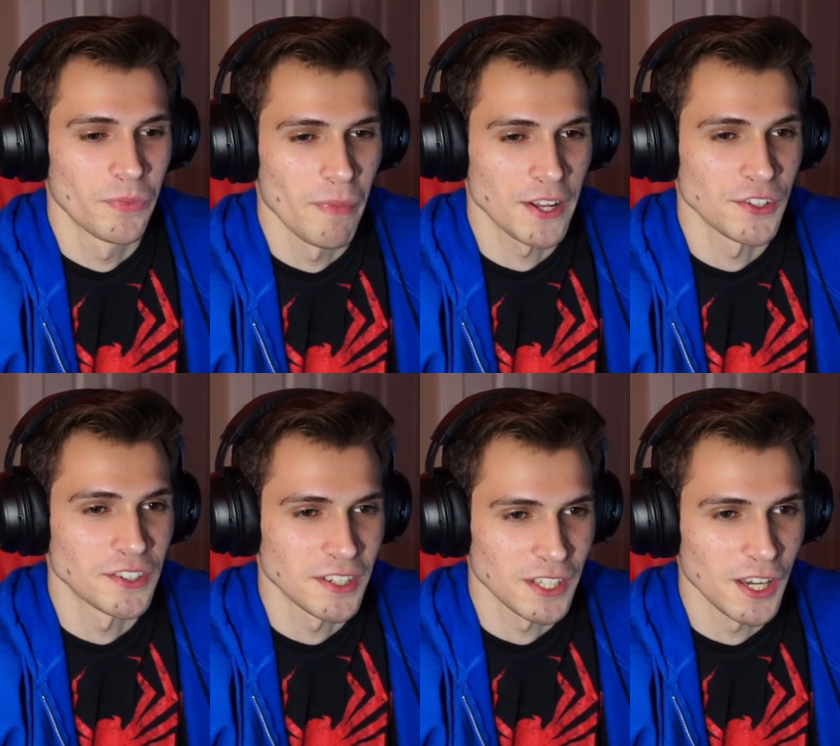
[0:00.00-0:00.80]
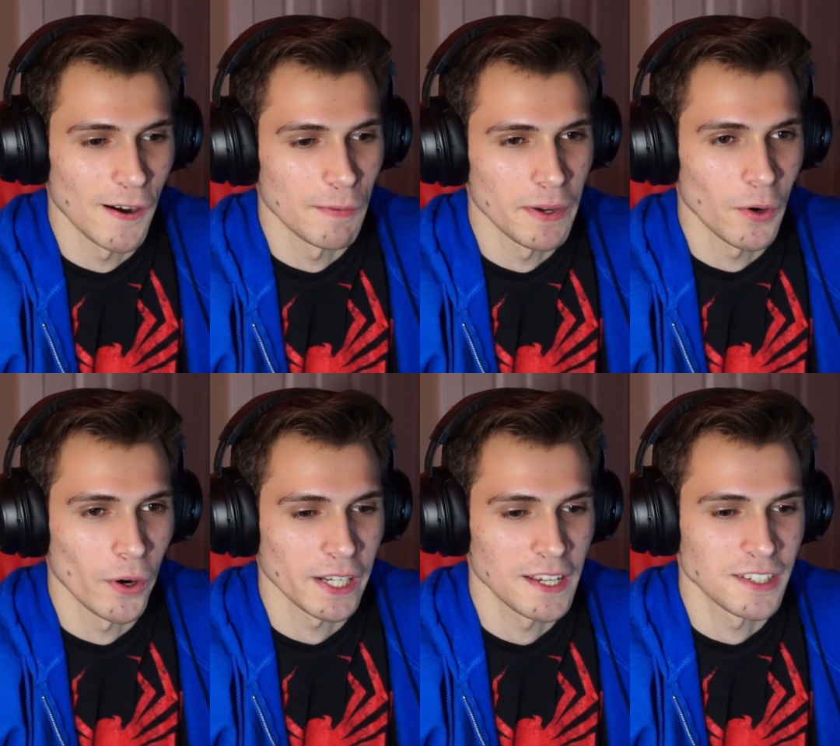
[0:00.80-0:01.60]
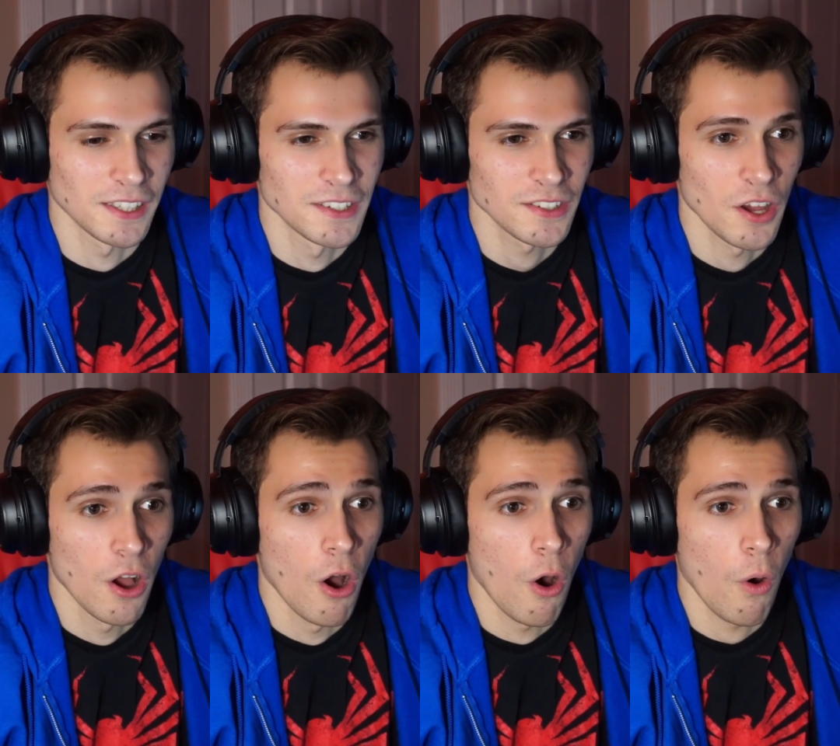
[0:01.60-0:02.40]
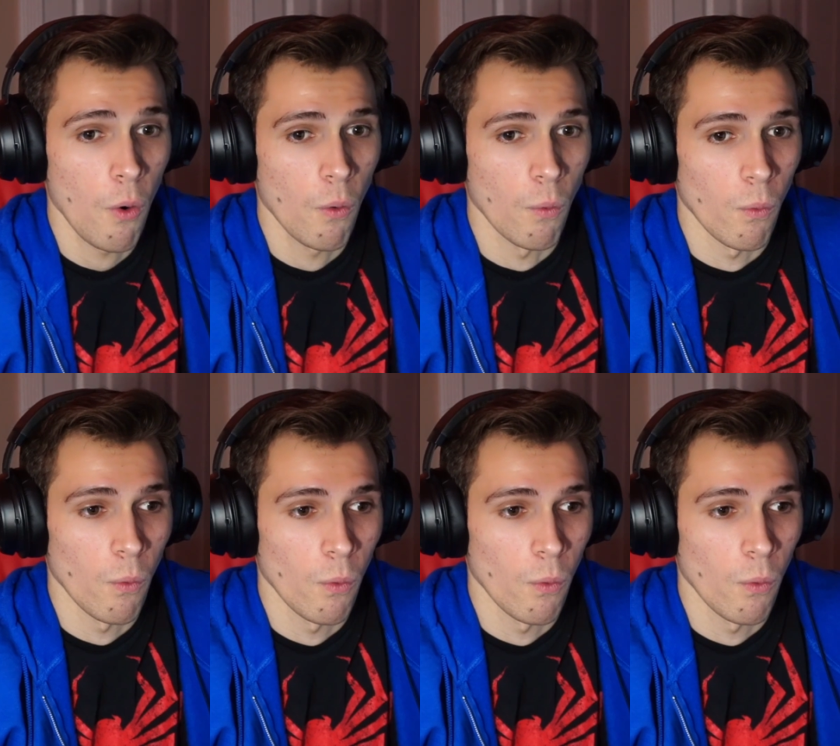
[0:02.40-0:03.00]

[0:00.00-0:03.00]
Imagine this is the government organizing this. Oh,